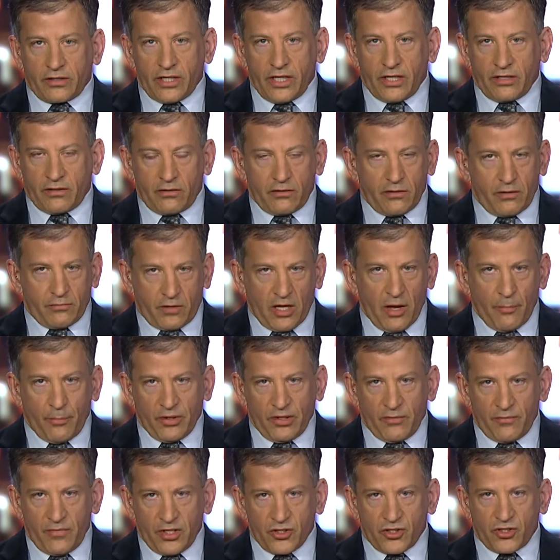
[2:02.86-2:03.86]
that a
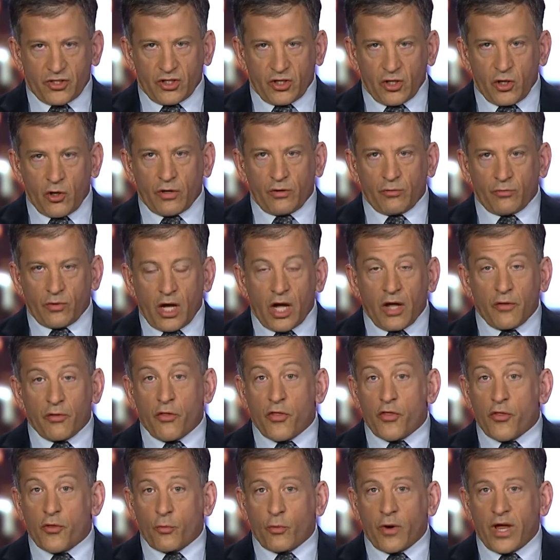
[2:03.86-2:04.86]
couple of months ago, Iran
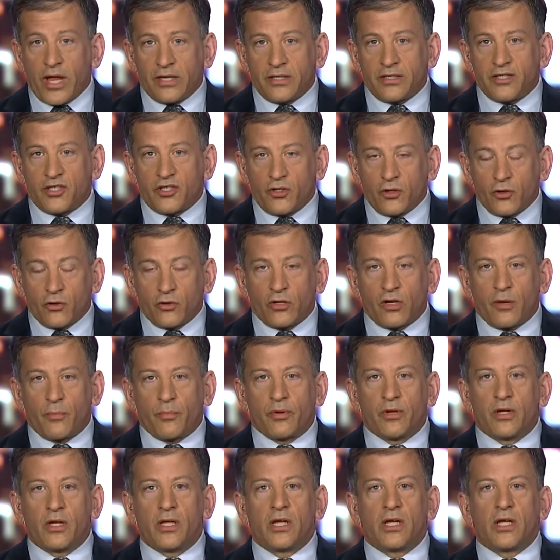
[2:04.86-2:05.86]
threatened Europe
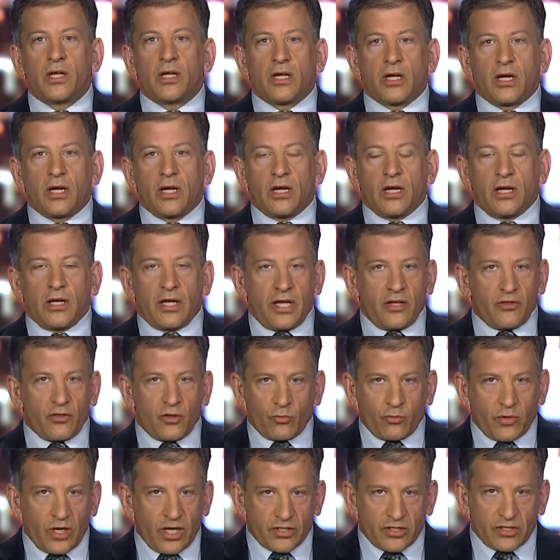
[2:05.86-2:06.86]
uh, and the
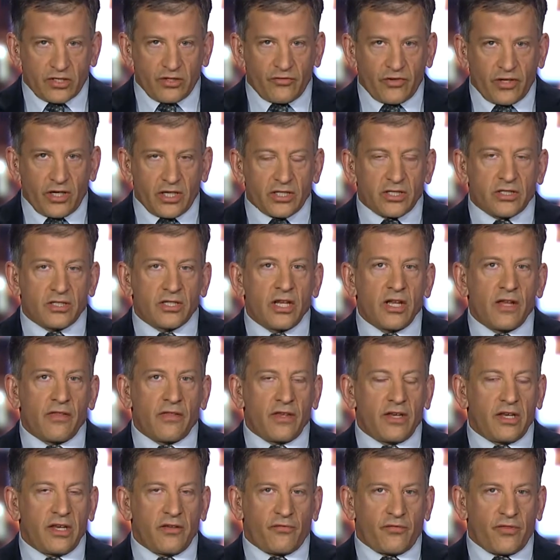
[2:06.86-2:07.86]
rest of us
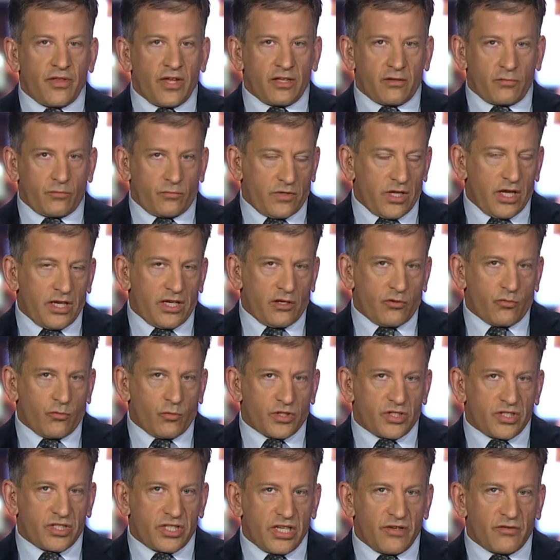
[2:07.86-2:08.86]
that if that they didn't
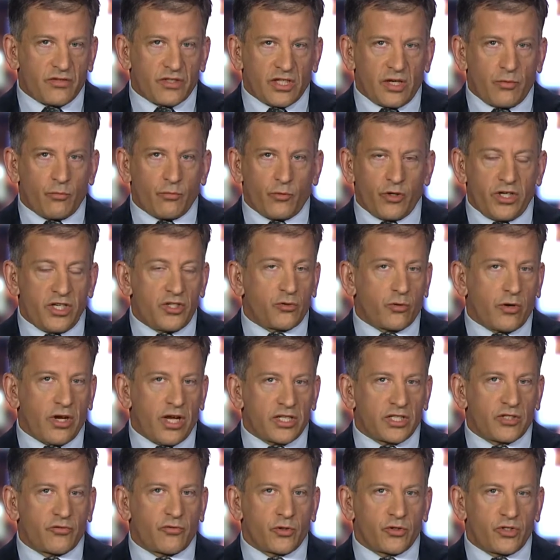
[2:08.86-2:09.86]
receive some
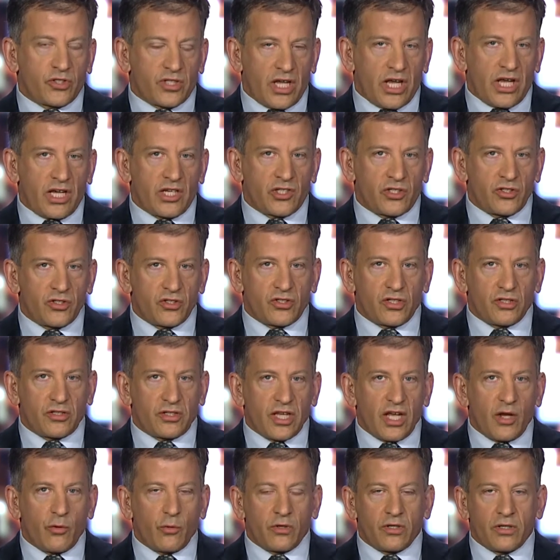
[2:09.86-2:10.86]
redress for sanctions, that
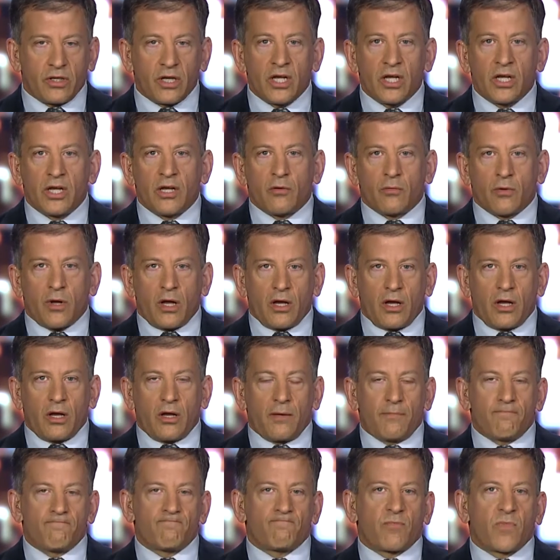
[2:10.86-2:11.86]
they would...
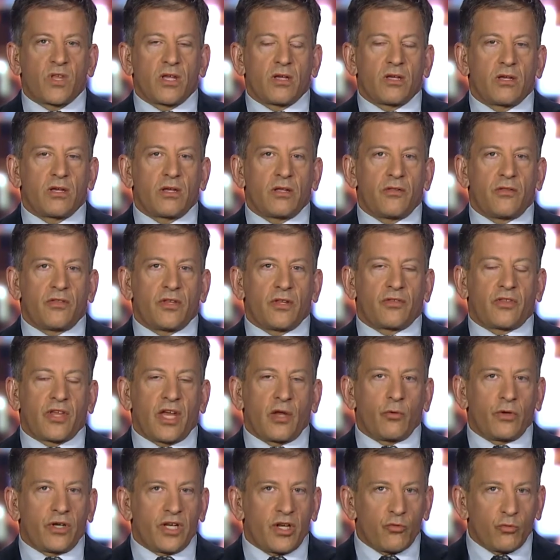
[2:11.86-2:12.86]
Um, that they
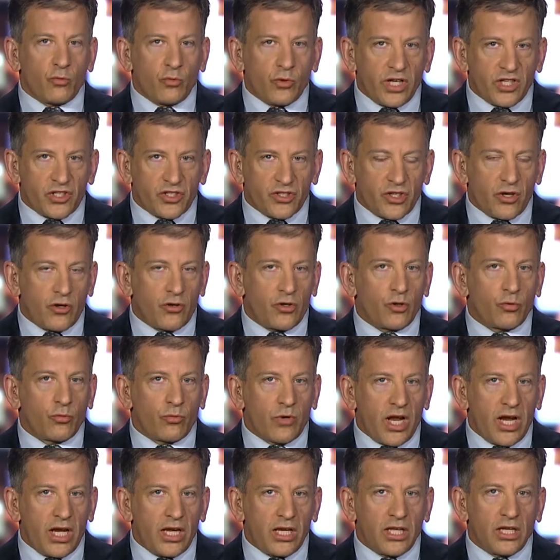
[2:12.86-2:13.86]
would enrich their
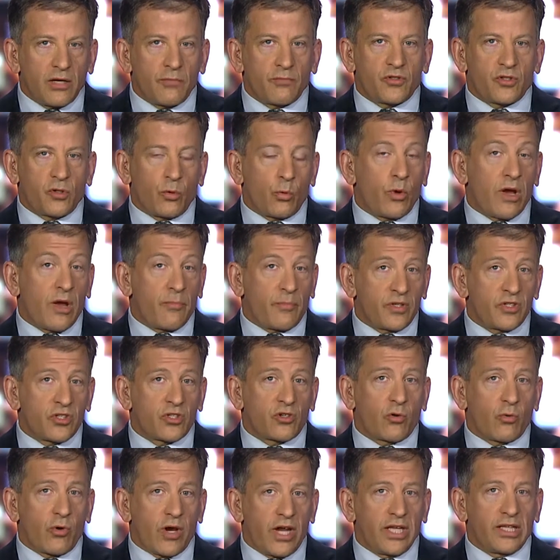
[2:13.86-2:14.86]
uranium to
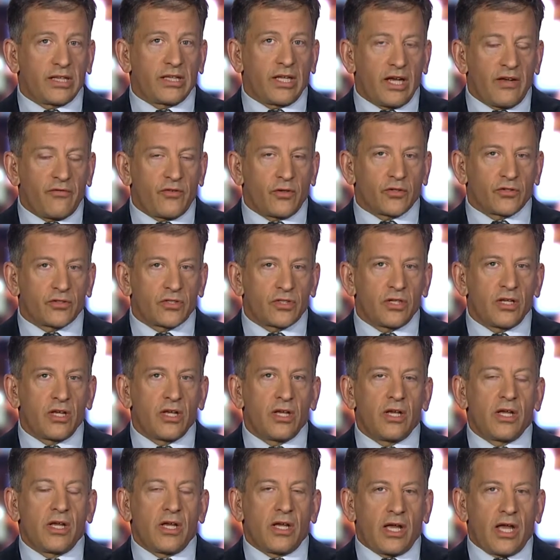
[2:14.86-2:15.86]
weapons-grade levels.
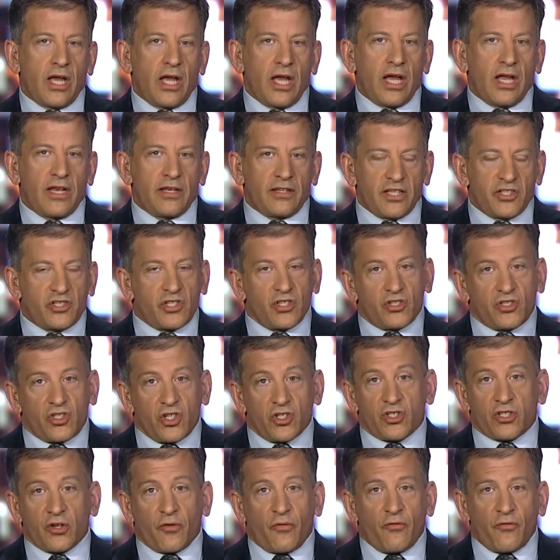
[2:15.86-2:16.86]
And this is
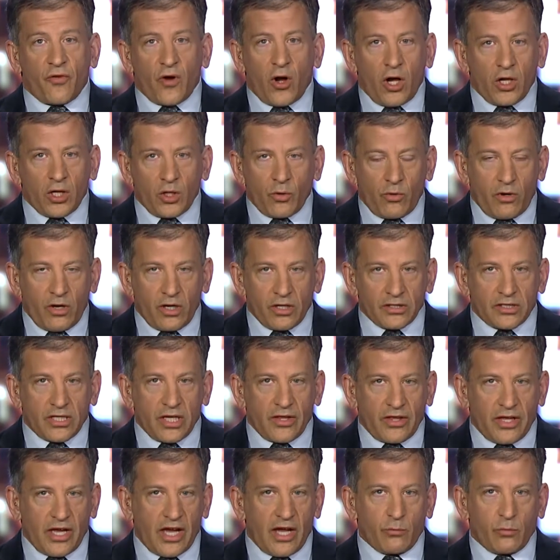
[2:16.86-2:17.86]
just a follow-on
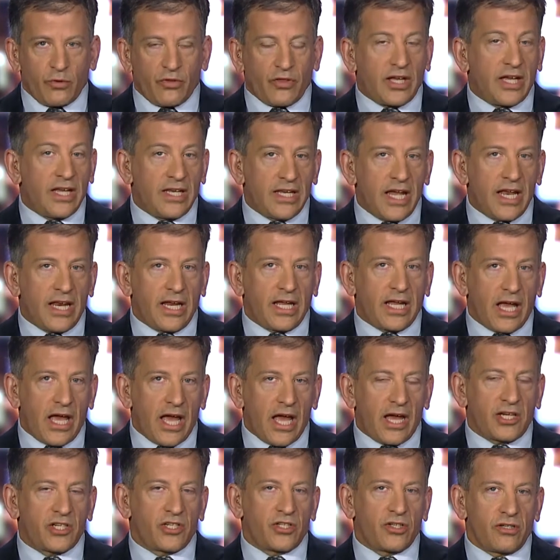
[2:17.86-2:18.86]
to that with kinetic
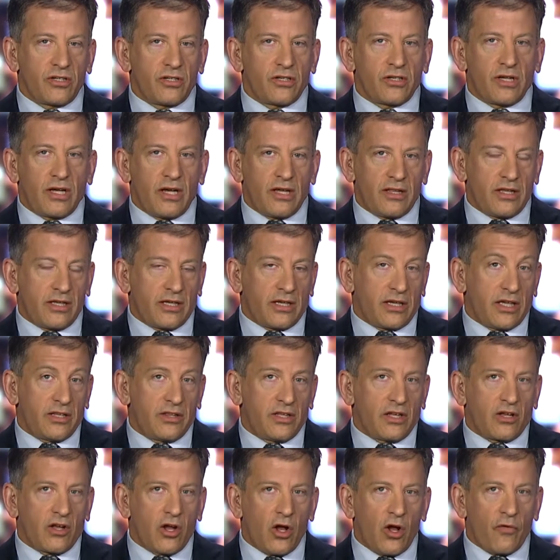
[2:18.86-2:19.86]
action, I think, in
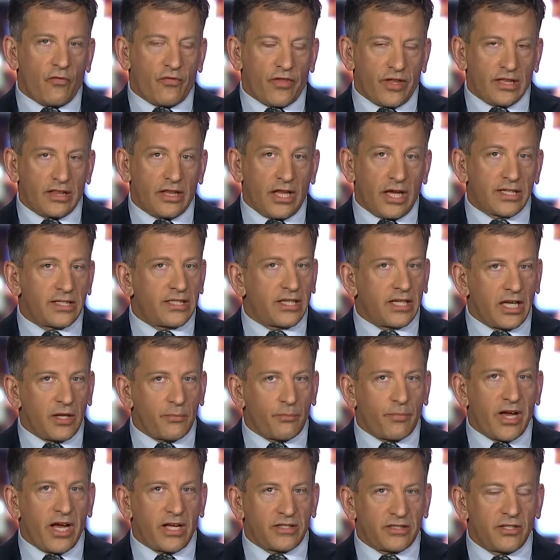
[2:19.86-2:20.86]
the Gulf. They'd like to
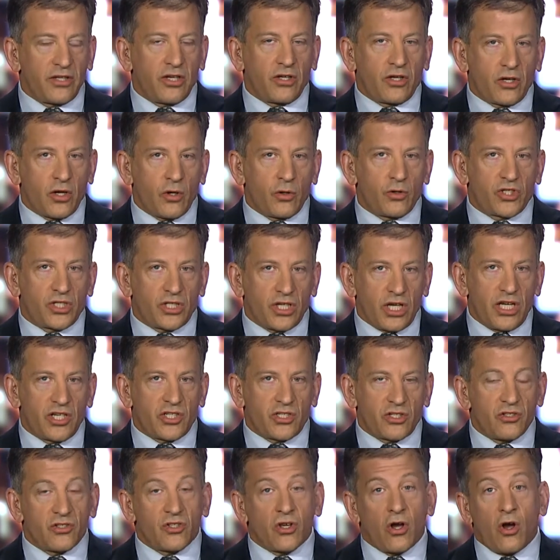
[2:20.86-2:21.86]
get back to
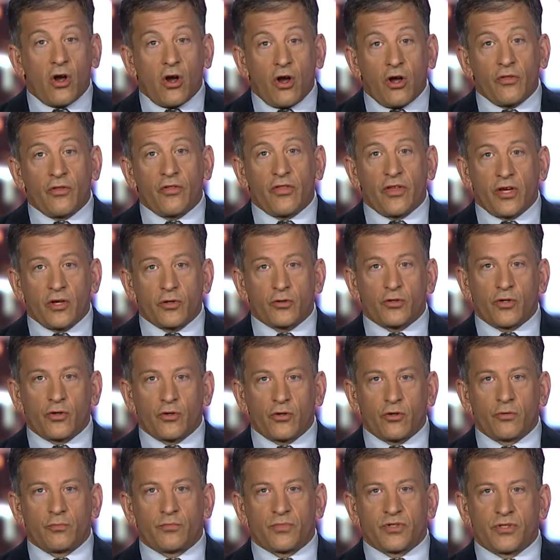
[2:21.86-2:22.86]
negotiations on their
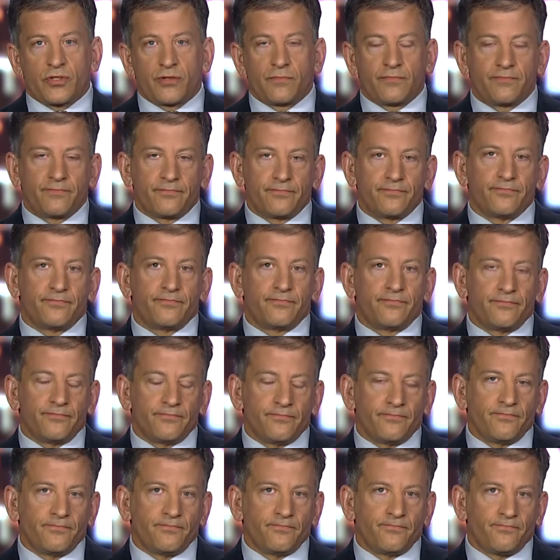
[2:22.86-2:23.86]
terms. So
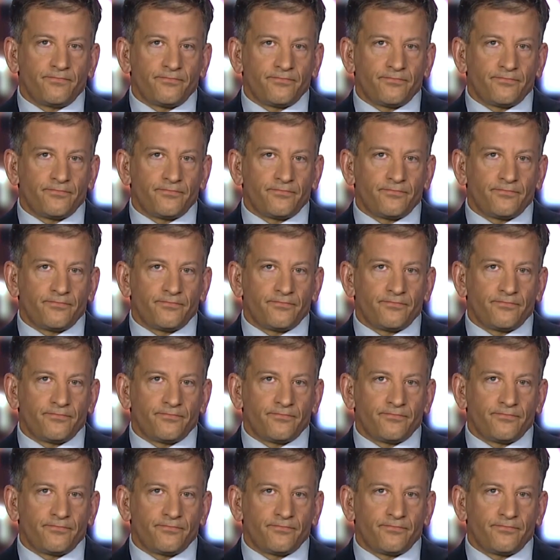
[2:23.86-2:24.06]
they want, you,